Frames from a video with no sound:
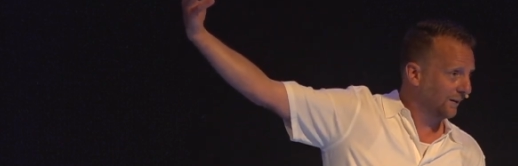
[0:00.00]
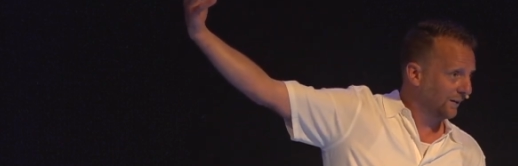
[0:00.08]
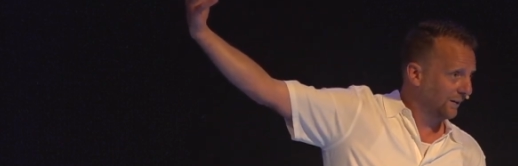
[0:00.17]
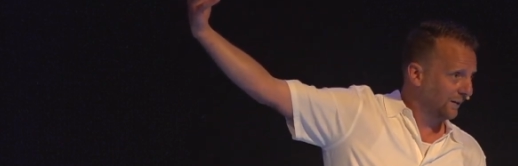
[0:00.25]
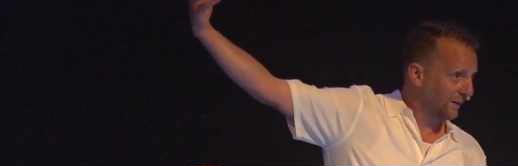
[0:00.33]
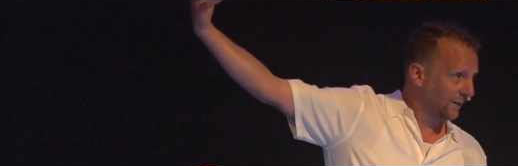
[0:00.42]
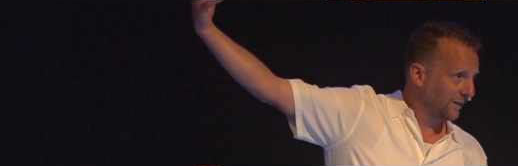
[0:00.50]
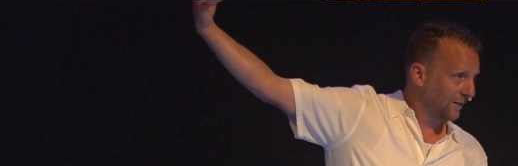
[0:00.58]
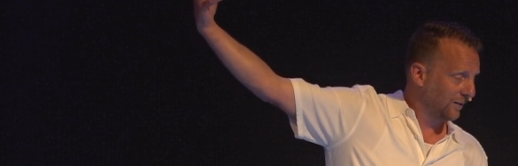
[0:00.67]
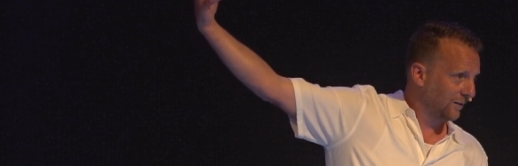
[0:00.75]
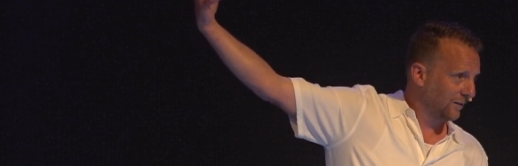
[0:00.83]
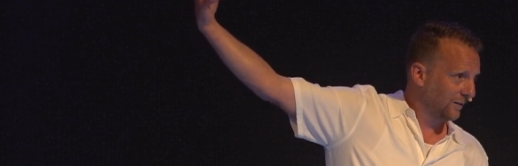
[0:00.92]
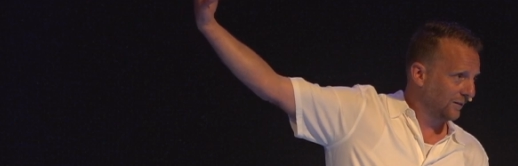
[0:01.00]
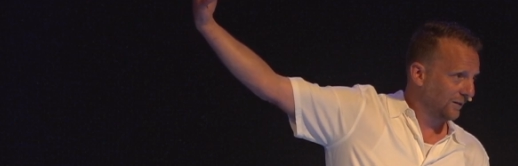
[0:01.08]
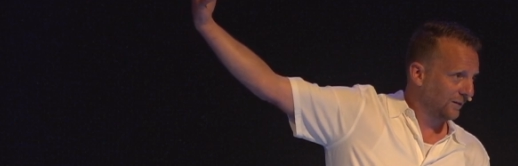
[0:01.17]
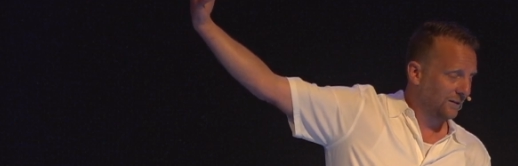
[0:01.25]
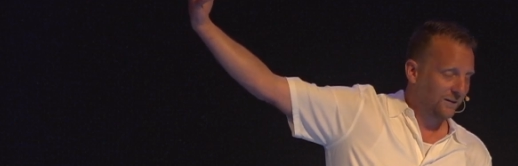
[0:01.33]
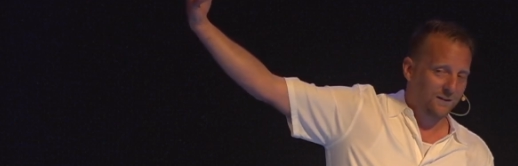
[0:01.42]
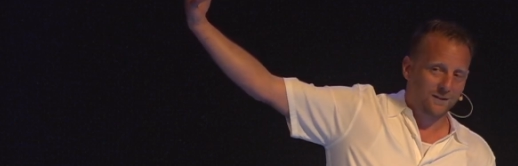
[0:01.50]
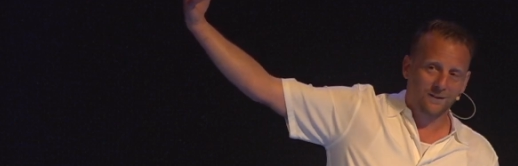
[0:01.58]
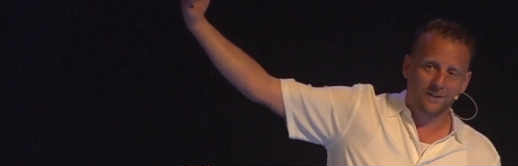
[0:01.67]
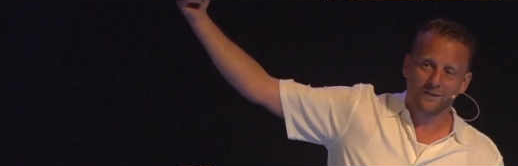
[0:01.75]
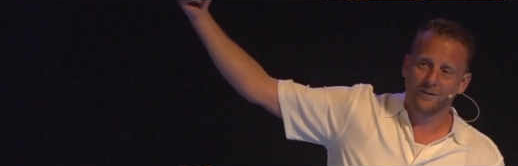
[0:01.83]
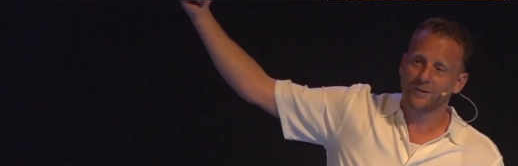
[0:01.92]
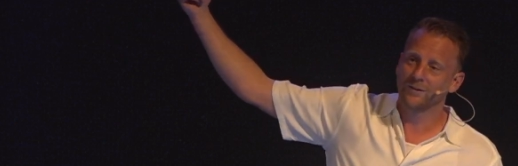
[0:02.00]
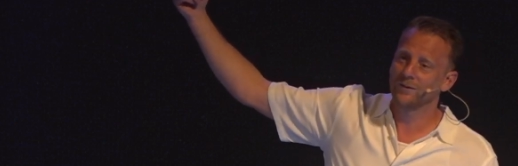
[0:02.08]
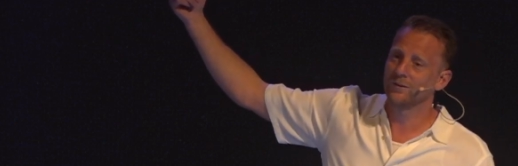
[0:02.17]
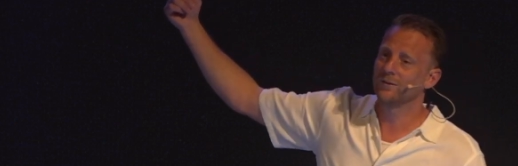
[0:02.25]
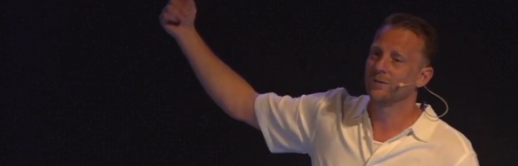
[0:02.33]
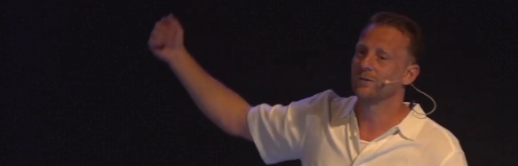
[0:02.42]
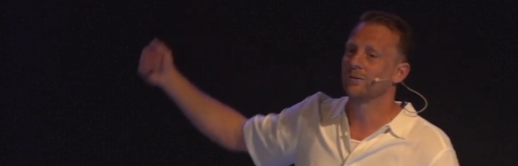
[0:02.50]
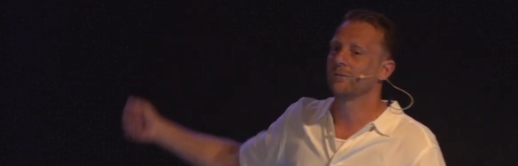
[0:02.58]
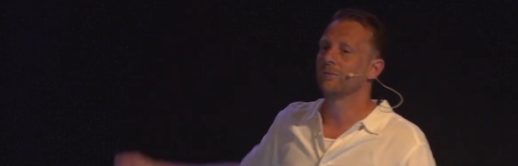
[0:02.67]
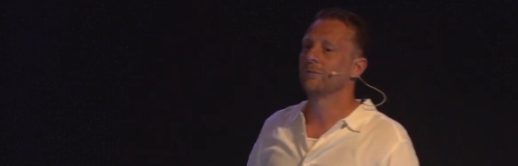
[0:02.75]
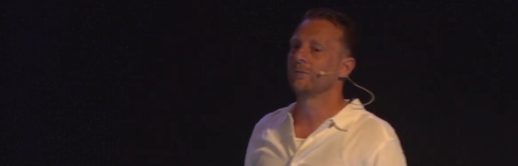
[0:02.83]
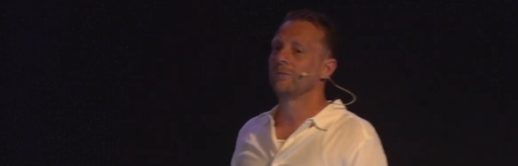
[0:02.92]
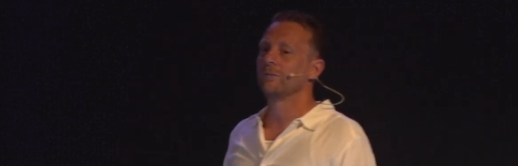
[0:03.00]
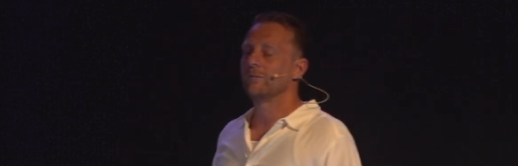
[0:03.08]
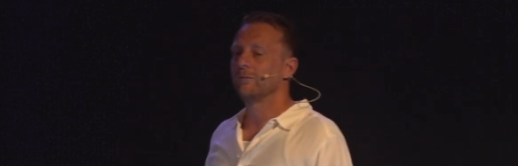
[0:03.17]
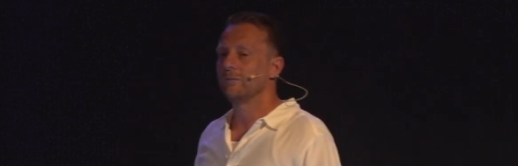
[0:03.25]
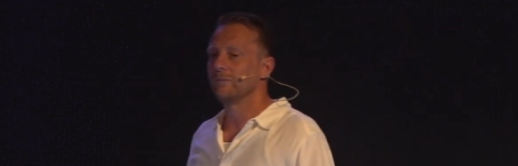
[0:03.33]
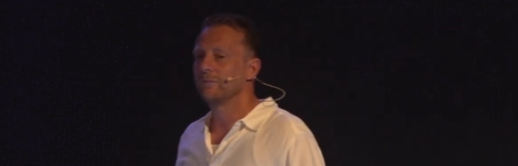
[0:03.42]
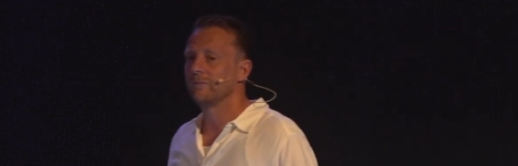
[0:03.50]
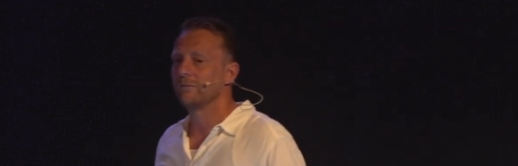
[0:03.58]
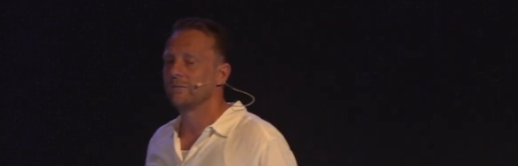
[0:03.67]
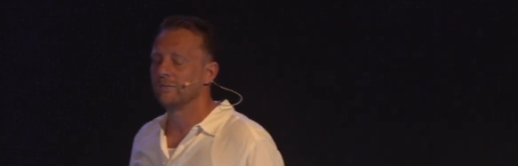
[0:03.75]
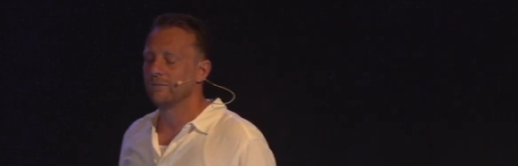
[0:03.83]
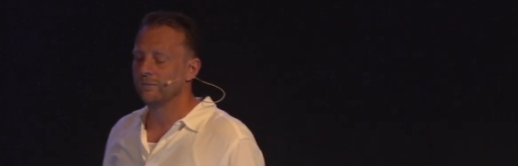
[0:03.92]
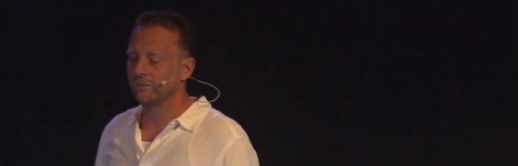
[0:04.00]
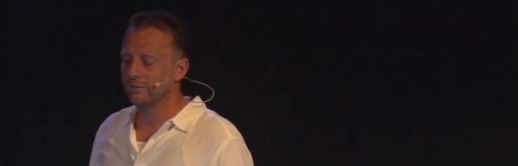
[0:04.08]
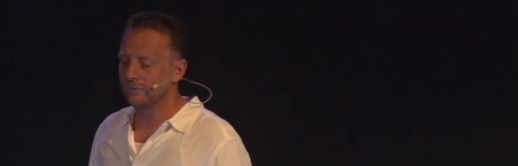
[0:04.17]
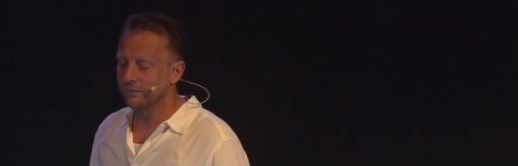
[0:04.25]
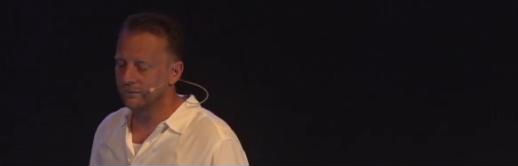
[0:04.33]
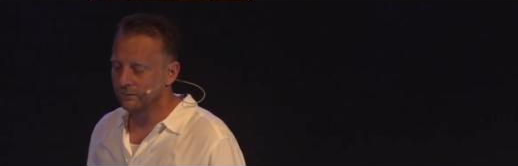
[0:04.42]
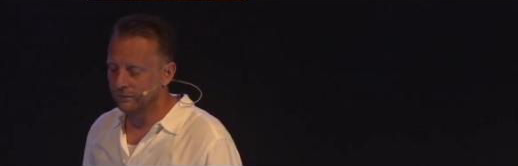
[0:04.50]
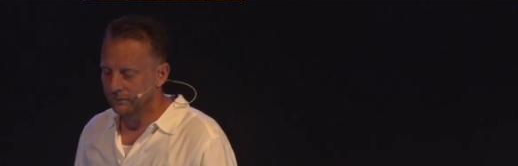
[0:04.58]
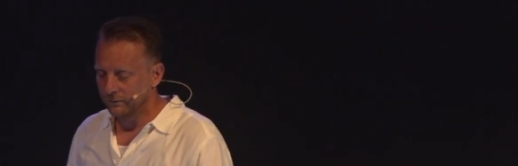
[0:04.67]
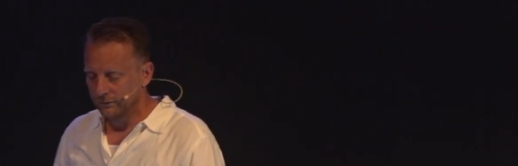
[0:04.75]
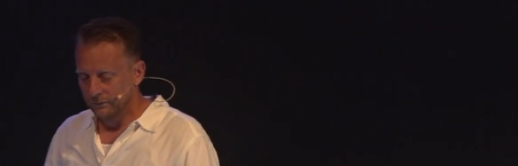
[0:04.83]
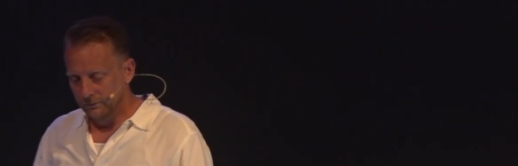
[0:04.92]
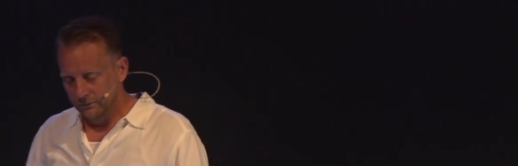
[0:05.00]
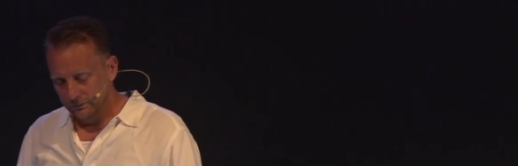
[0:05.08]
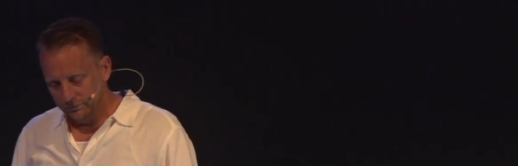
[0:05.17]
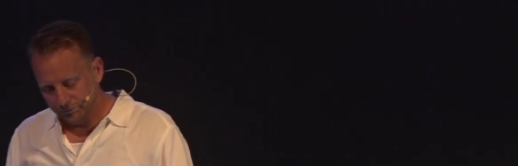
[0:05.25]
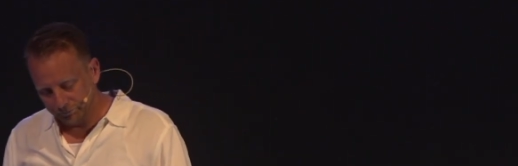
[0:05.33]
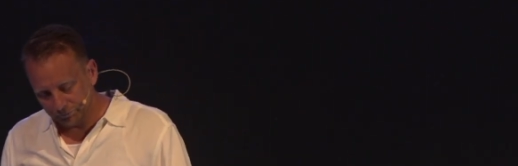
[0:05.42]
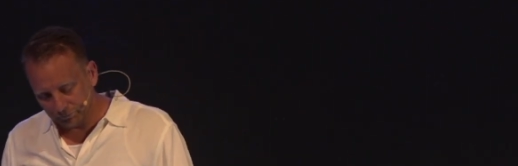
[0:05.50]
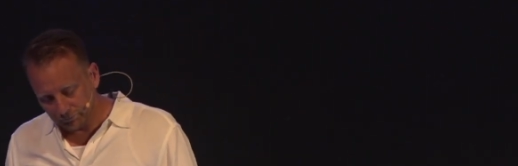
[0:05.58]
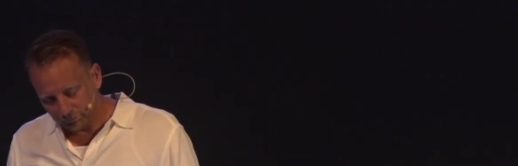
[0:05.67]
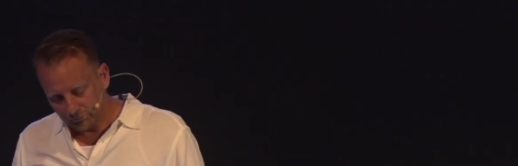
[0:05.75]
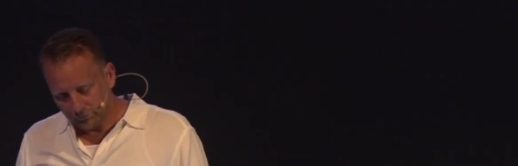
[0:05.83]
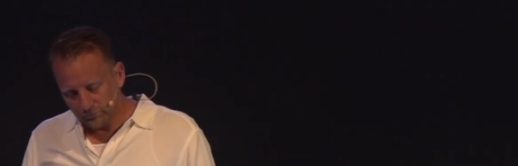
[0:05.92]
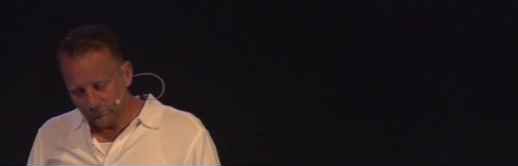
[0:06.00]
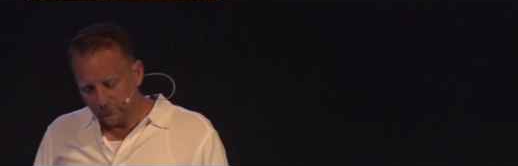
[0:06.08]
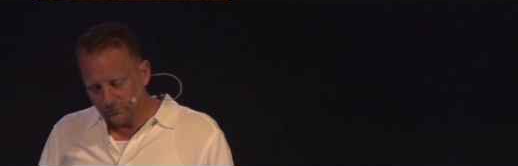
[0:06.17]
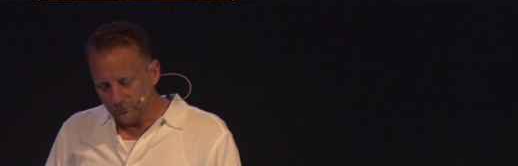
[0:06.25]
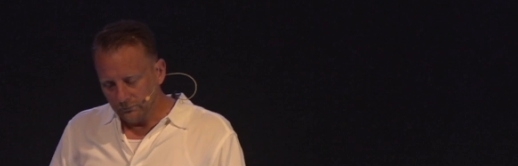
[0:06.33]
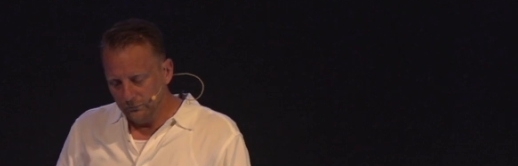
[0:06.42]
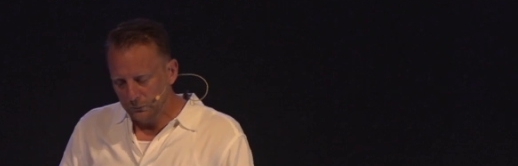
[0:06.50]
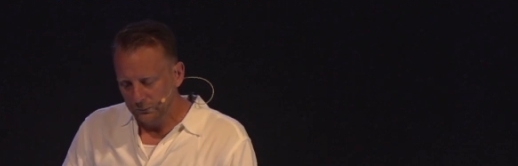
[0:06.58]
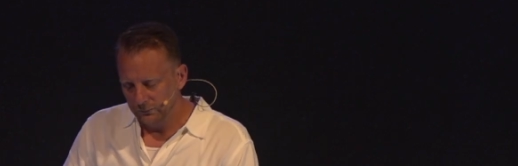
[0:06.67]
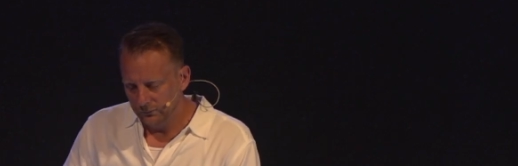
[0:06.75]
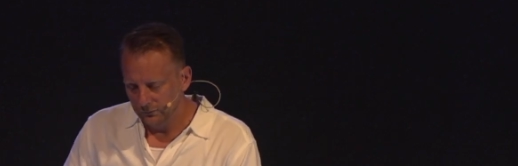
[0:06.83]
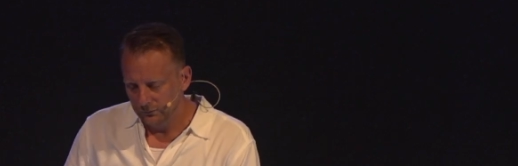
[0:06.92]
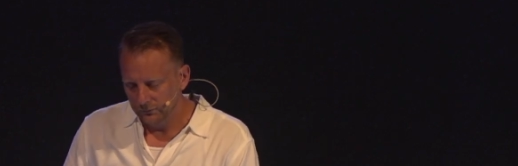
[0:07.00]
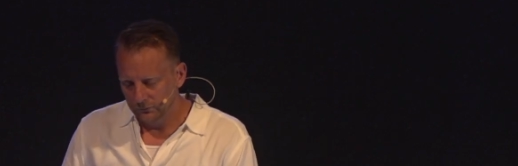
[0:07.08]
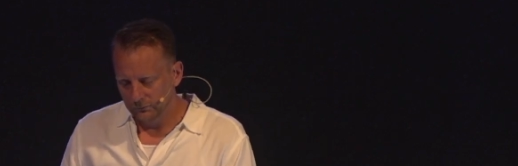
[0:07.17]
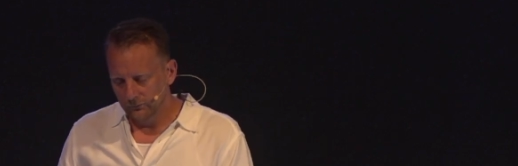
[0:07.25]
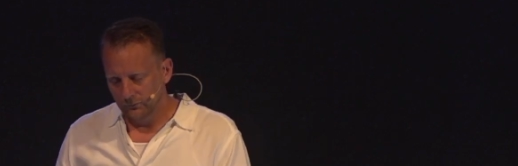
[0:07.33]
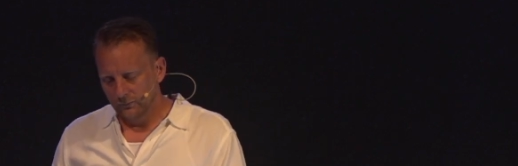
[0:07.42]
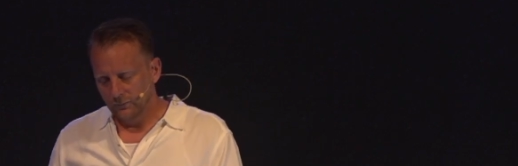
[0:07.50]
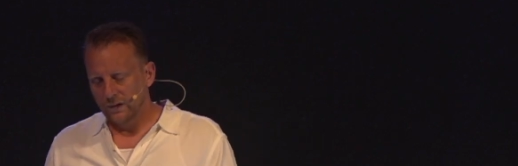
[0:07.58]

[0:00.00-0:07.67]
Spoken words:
Nobody speaks.